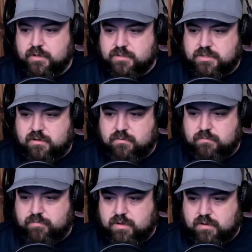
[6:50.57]
So
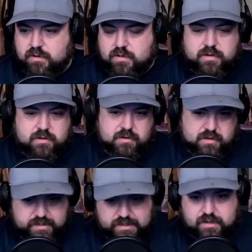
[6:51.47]

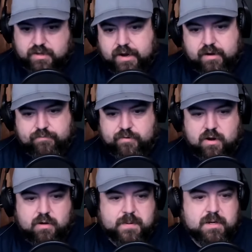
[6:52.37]
good deal there for
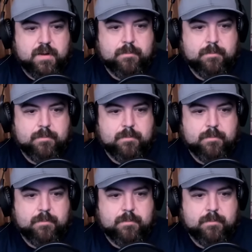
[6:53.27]
Homan.